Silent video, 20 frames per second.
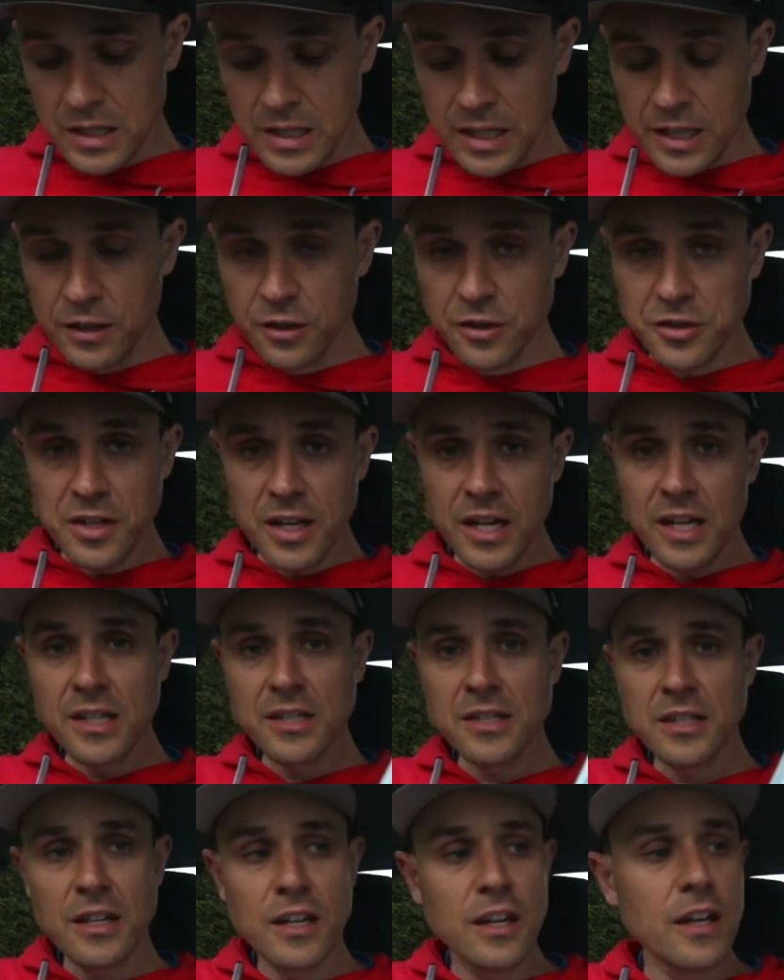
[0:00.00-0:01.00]
It also
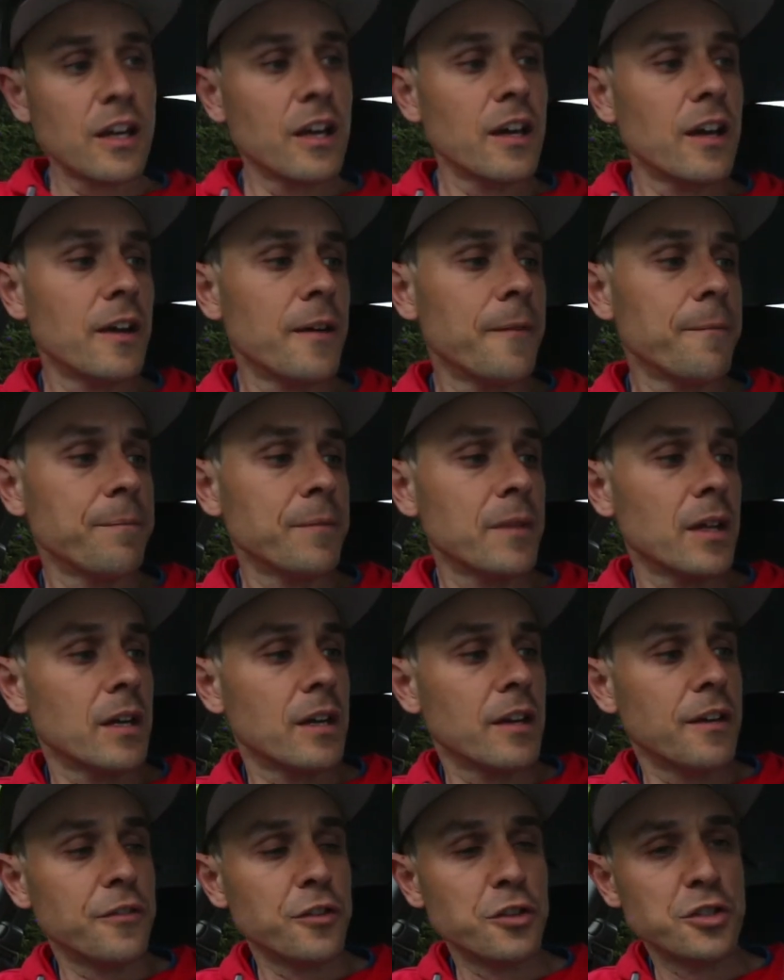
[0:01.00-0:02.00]
has a
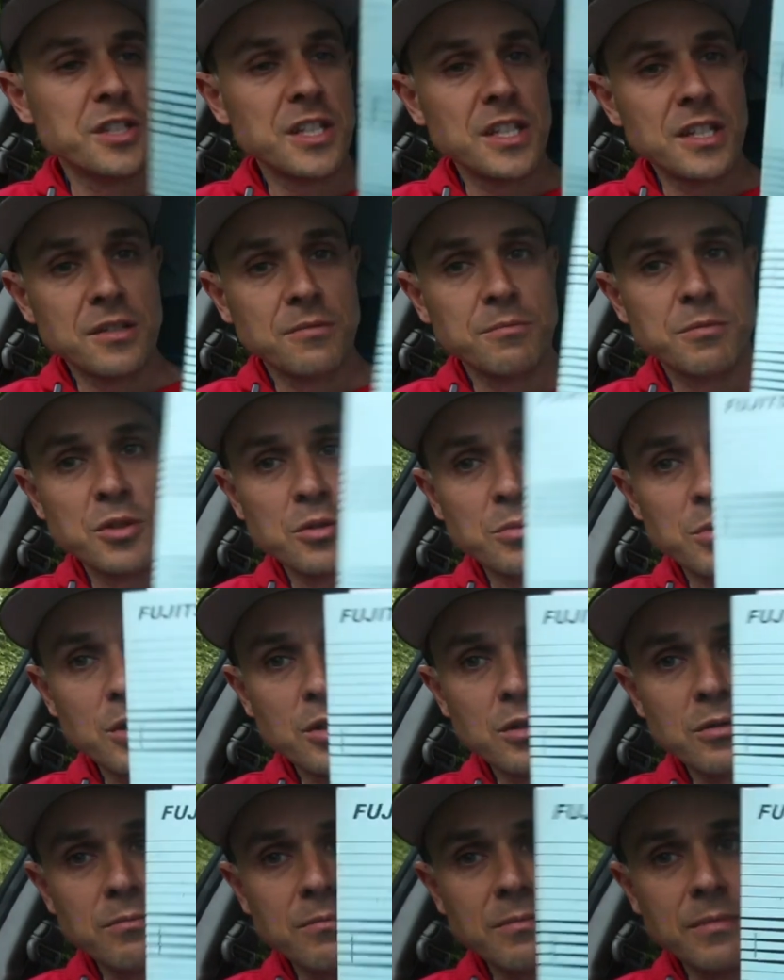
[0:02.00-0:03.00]
Fuji
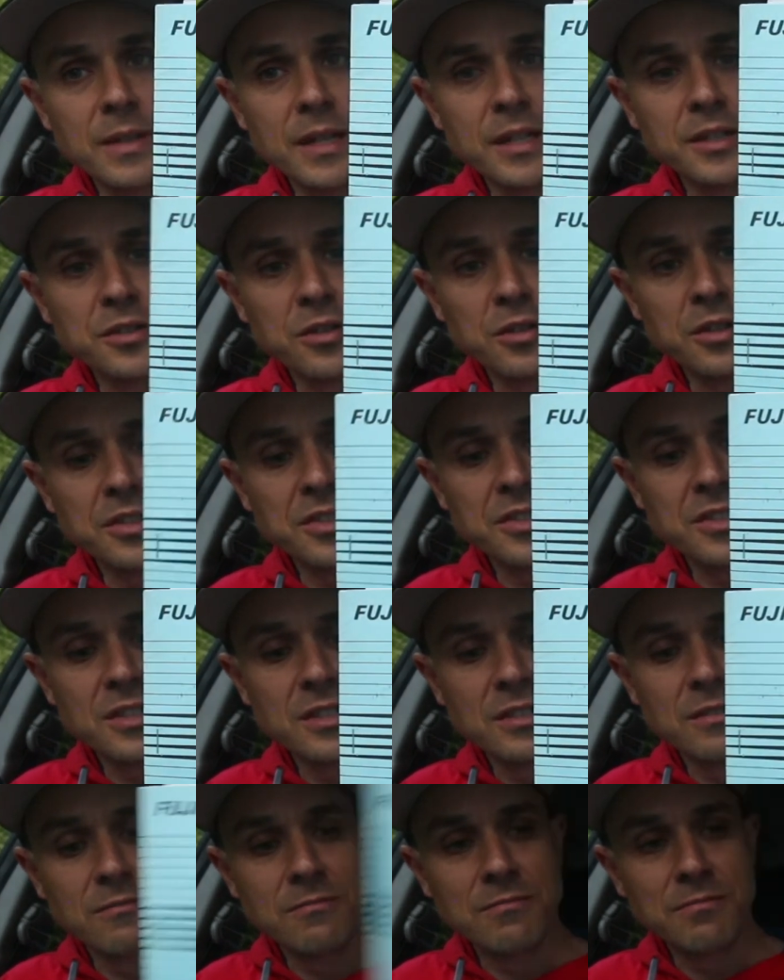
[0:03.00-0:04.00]
Subaru exhaust
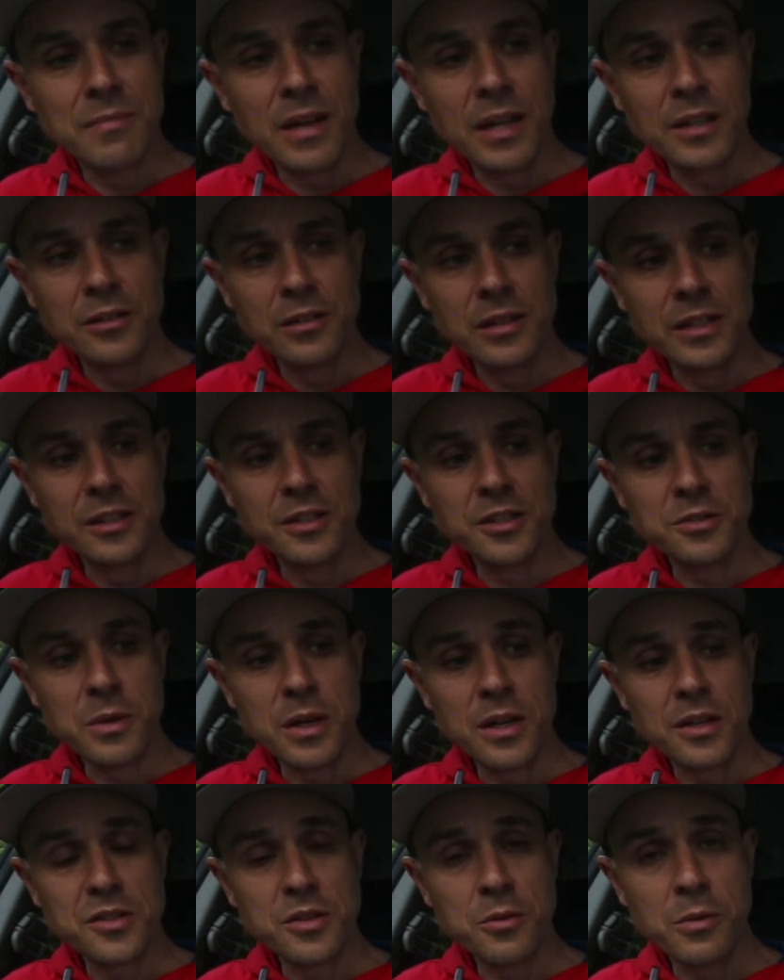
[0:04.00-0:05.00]
manual in there as
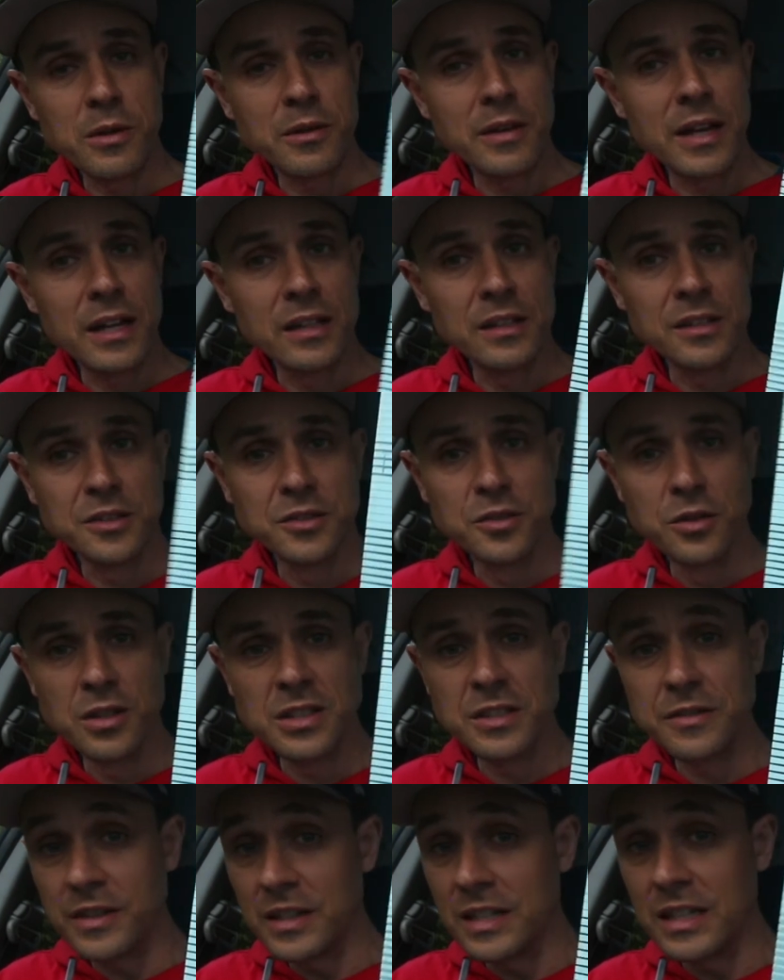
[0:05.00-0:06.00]
well. So whether it had an
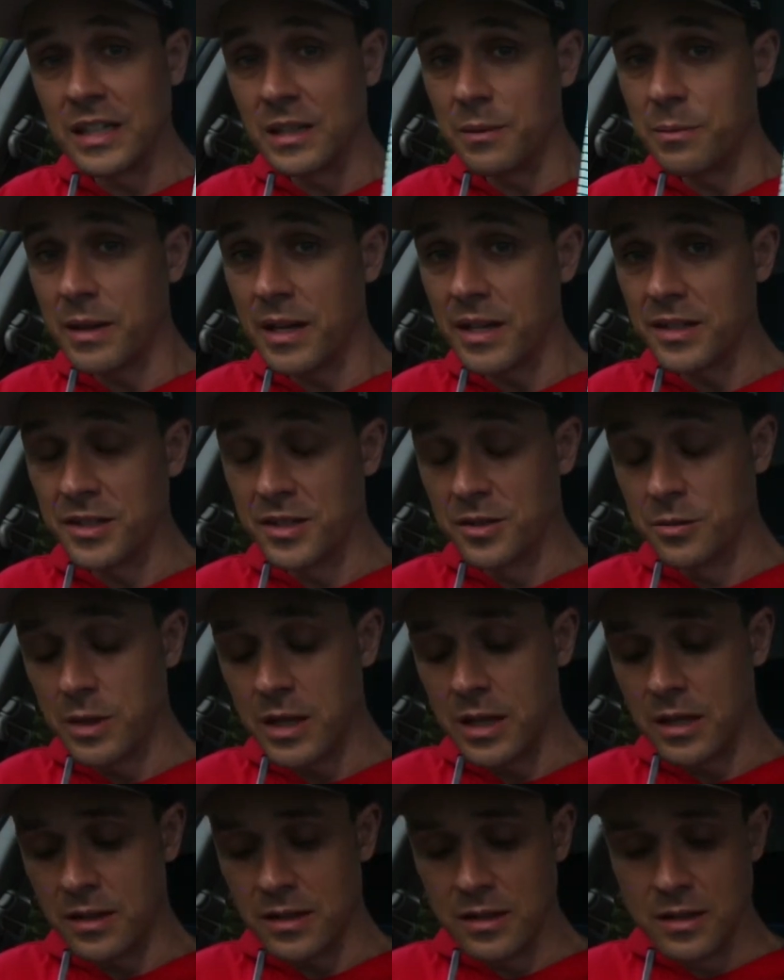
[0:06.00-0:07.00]
exhaust fitted in the past as
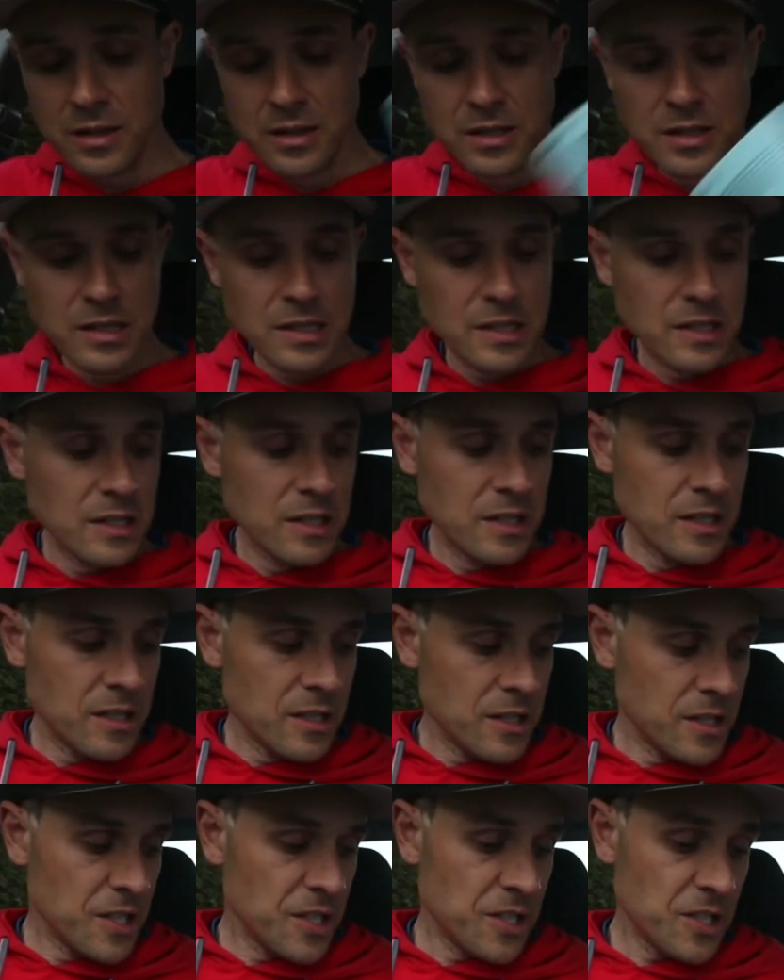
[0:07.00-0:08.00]
well.
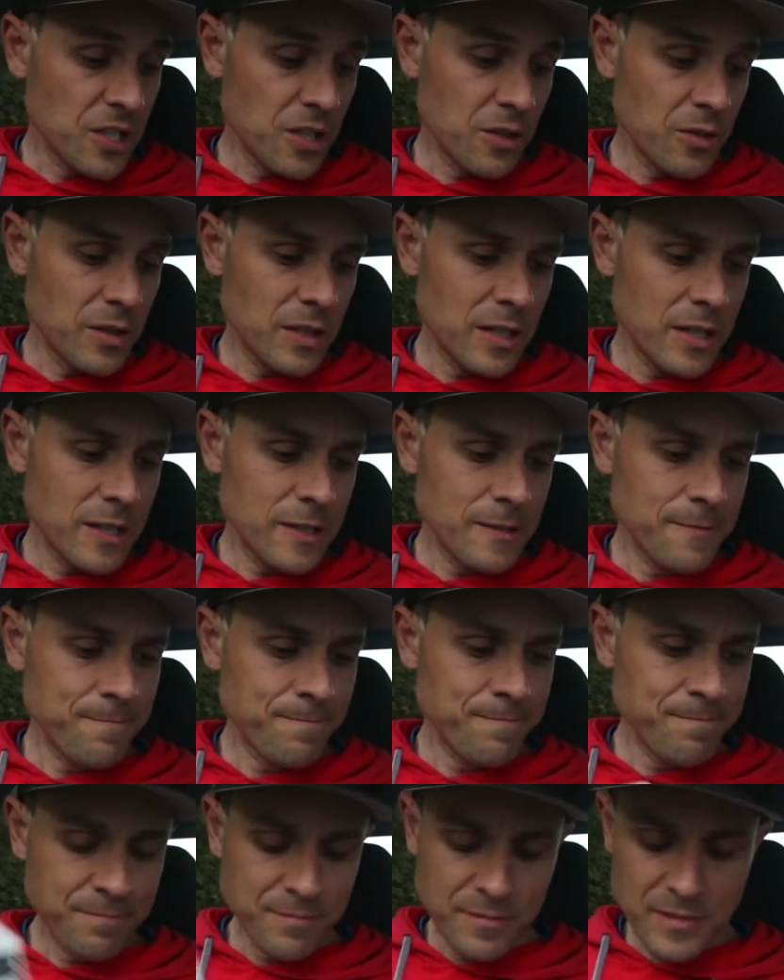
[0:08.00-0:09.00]
So
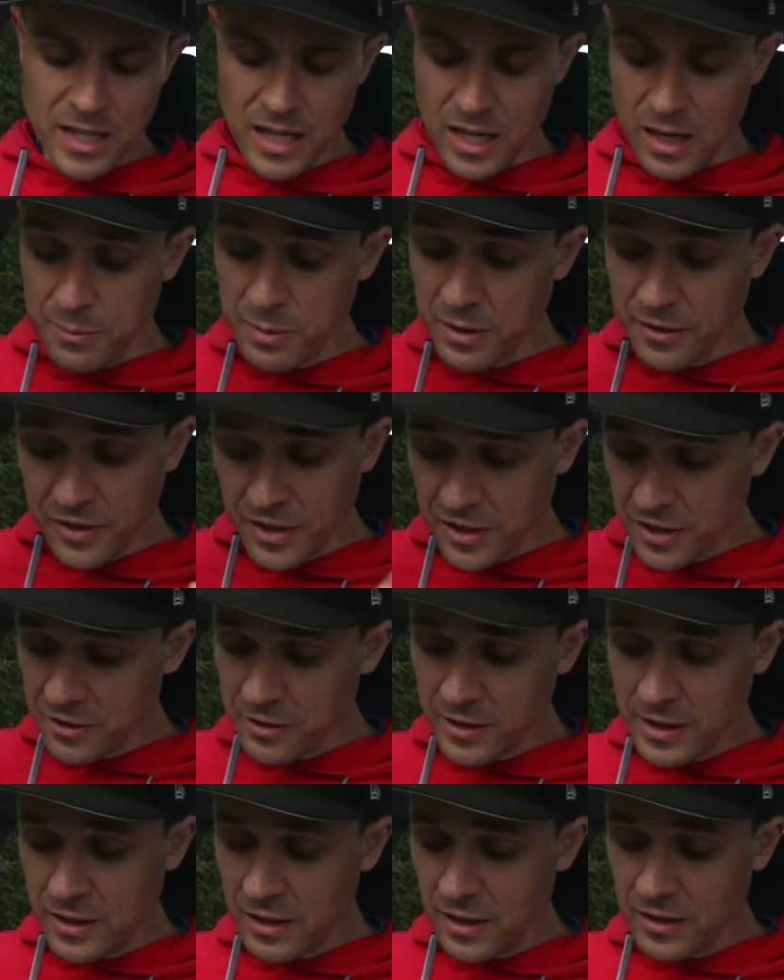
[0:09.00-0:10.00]
yeah, a bit of
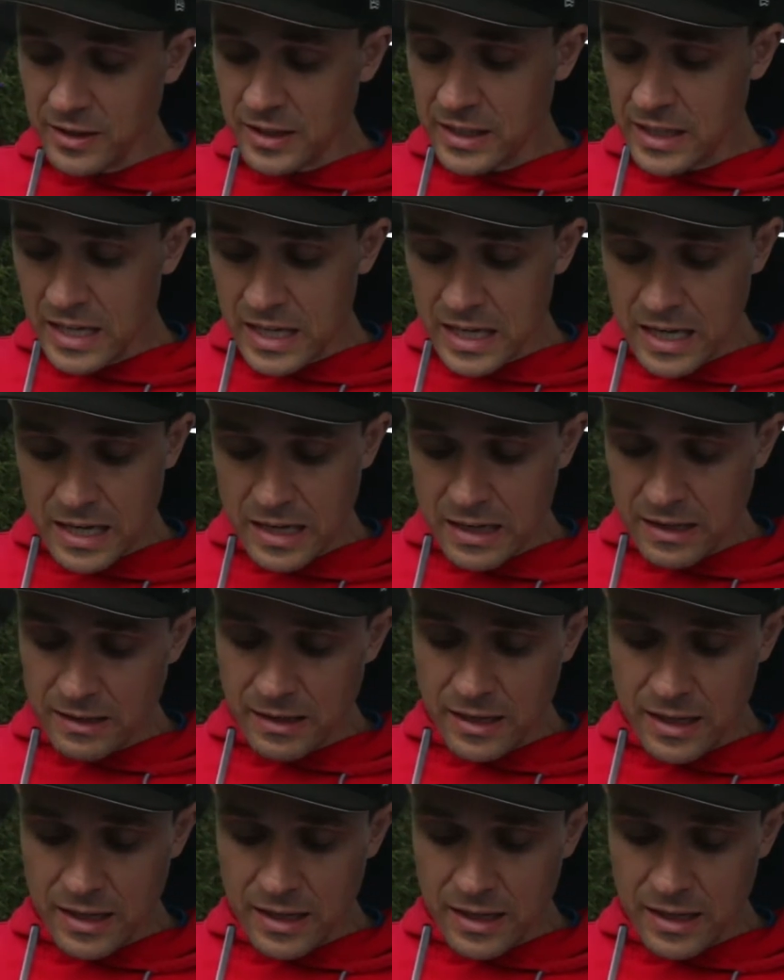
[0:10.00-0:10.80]
history on the car.